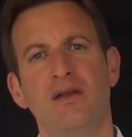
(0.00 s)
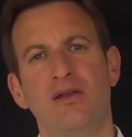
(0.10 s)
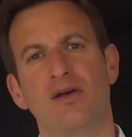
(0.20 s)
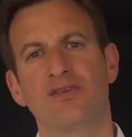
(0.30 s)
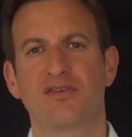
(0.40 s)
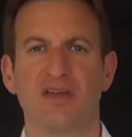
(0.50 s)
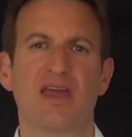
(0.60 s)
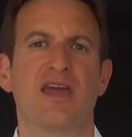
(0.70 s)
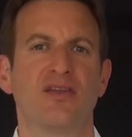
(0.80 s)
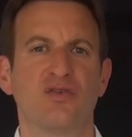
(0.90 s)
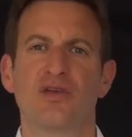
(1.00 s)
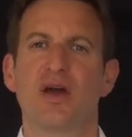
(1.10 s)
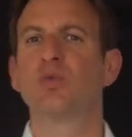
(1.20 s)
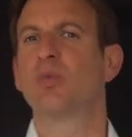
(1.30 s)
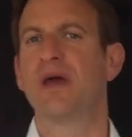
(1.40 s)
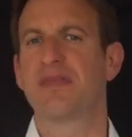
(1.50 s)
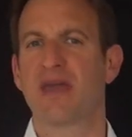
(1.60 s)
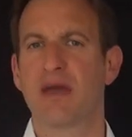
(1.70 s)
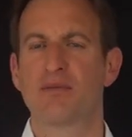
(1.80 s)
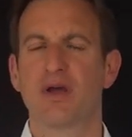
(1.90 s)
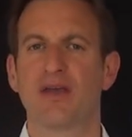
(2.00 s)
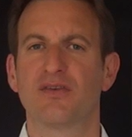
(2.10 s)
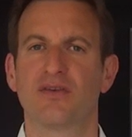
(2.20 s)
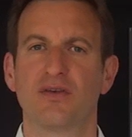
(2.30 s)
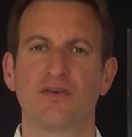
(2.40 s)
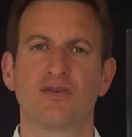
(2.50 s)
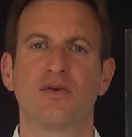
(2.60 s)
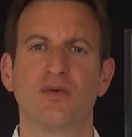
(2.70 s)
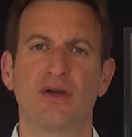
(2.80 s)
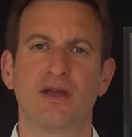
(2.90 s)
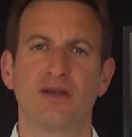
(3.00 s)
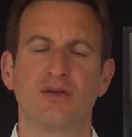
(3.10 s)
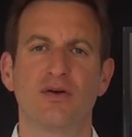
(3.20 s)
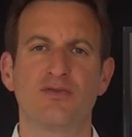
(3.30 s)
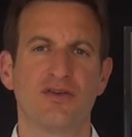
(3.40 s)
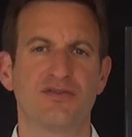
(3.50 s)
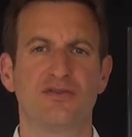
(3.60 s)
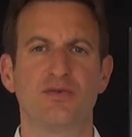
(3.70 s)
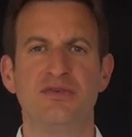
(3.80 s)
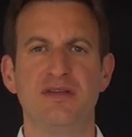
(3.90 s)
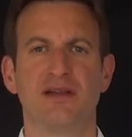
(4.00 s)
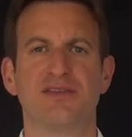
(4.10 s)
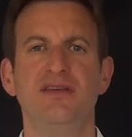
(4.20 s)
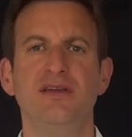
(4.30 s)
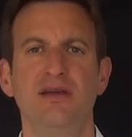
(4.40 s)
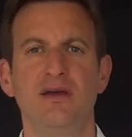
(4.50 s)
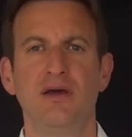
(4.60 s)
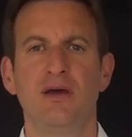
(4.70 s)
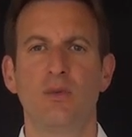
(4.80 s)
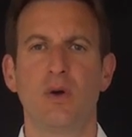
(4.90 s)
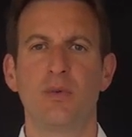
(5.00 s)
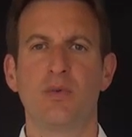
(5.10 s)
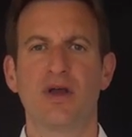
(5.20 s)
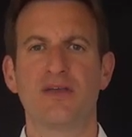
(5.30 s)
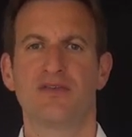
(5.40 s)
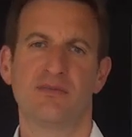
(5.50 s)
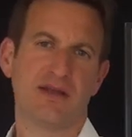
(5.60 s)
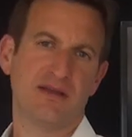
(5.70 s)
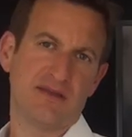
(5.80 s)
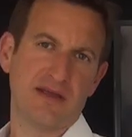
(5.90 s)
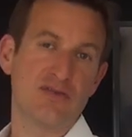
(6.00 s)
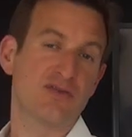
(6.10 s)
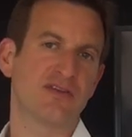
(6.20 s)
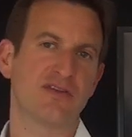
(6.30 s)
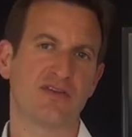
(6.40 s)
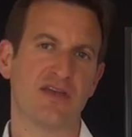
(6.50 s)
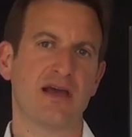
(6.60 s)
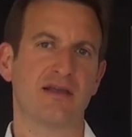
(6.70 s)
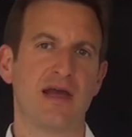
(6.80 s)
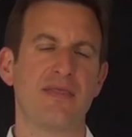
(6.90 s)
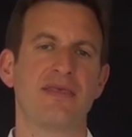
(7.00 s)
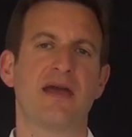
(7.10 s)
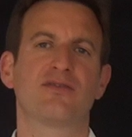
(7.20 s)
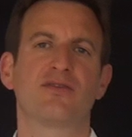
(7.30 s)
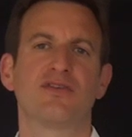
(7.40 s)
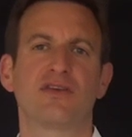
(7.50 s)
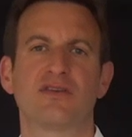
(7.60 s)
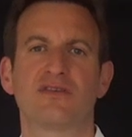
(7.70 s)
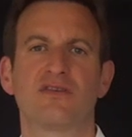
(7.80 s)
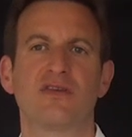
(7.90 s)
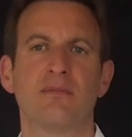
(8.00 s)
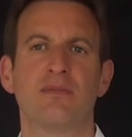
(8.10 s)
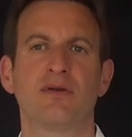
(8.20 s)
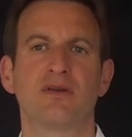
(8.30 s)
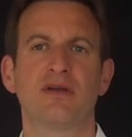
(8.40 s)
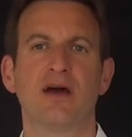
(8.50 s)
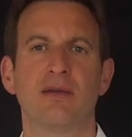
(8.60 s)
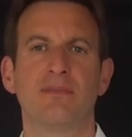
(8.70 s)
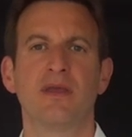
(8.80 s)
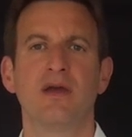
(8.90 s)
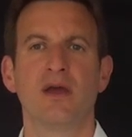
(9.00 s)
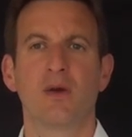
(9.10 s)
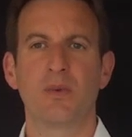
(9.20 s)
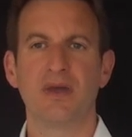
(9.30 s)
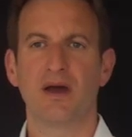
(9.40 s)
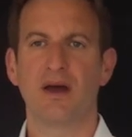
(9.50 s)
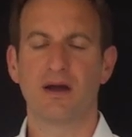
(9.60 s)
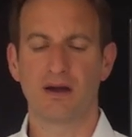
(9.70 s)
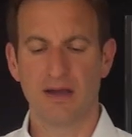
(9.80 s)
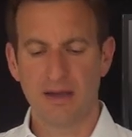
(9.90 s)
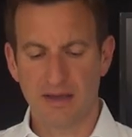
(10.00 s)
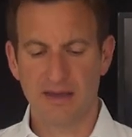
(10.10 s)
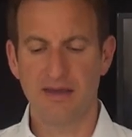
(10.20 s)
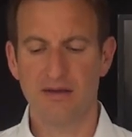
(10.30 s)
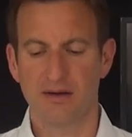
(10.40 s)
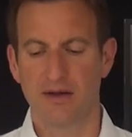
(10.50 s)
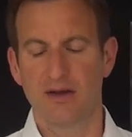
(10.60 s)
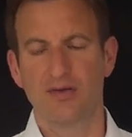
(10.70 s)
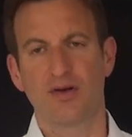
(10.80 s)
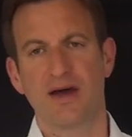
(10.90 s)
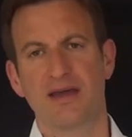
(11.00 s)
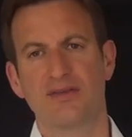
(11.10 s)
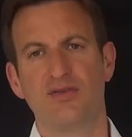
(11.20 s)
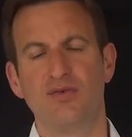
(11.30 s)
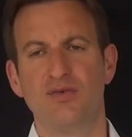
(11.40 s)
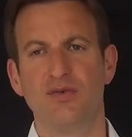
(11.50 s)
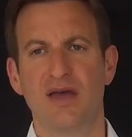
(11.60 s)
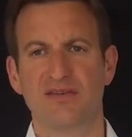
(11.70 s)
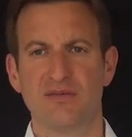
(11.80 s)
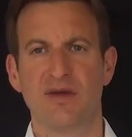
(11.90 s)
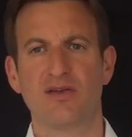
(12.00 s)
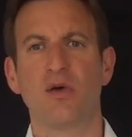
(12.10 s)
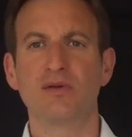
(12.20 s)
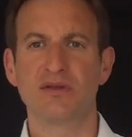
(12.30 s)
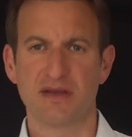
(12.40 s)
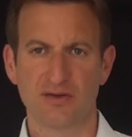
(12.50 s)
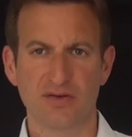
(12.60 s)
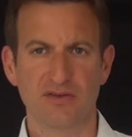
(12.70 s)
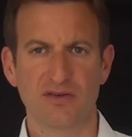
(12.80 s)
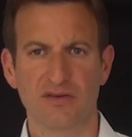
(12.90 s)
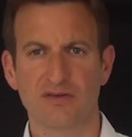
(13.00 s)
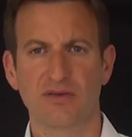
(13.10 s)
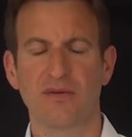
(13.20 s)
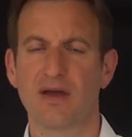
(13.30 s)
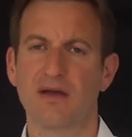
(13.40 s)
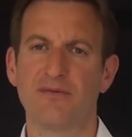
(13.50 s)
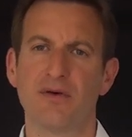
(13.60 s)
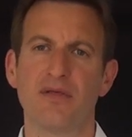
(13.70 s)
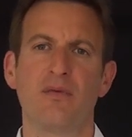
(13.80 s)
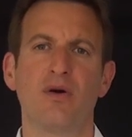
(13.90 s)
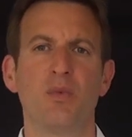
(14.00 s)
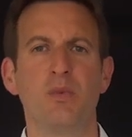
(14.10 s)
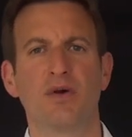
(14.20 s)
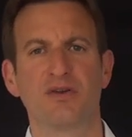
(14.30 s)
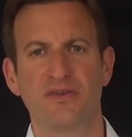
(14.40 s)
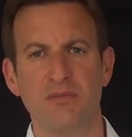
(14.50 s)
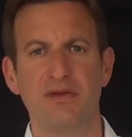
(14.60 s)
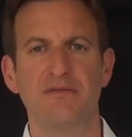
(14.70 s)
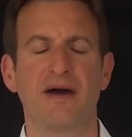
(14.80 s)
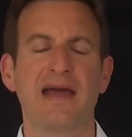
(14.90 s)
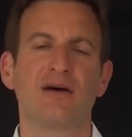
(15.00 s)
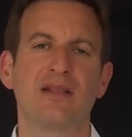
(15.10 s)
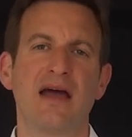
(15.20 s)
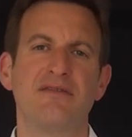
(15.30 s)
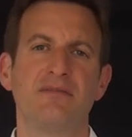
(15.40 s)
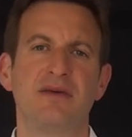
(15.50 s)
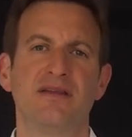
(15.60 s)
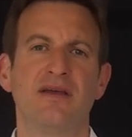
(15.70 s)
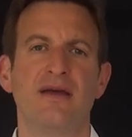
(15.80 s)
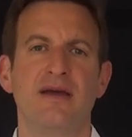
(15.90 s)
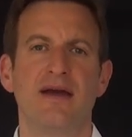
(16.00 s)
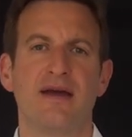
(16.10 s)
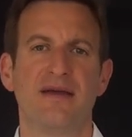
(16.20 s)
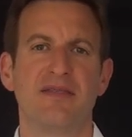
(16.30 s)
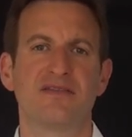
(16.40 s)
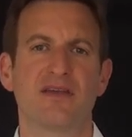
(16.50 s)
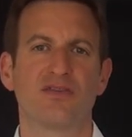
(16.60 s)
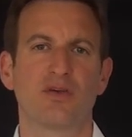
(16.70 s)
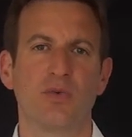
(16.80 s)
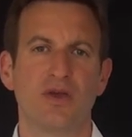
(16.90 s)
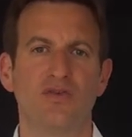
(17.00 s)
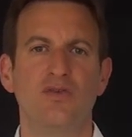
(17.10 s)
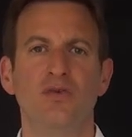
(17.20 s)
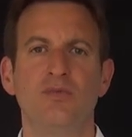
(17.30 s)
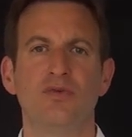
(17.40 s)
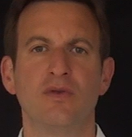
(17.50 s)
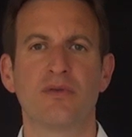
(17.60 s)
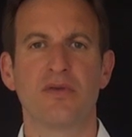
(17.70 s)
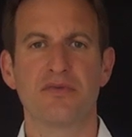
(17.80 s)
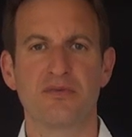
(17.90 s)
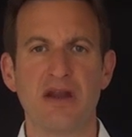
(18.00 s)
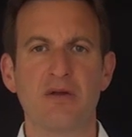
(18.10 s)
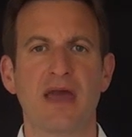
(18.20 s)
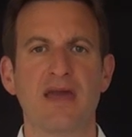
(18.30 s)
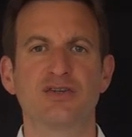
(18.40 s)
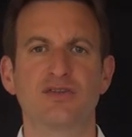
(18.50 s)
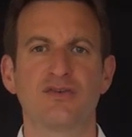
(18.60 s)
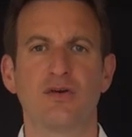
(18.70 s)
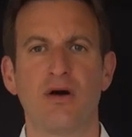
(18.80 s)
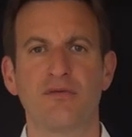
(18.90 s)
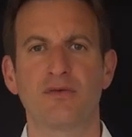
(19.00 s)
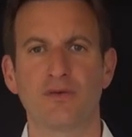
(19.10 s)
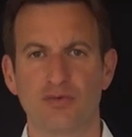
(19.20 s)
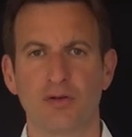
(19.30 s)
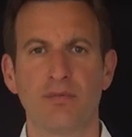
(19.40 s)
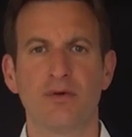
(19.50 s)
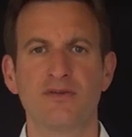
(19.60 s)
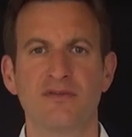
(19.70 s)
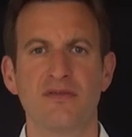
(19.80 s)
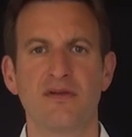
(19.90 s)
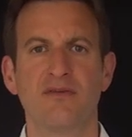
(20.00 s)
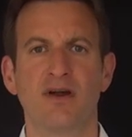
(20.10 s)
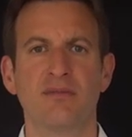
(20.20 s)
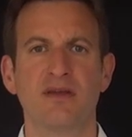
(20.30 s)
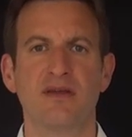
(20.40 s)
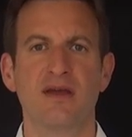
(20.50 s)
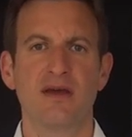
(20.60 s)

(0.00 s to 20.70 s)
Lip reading: not taking into account where the camera is. So in contrast to DLT, where we were estimating the intrinsics and the extrinsics at the same point in time, we are here trying to estimate only the intrinsics. Furthermore, we want to simplify our life a bit in the sense that we assume to know the 3D locations of control points in the environment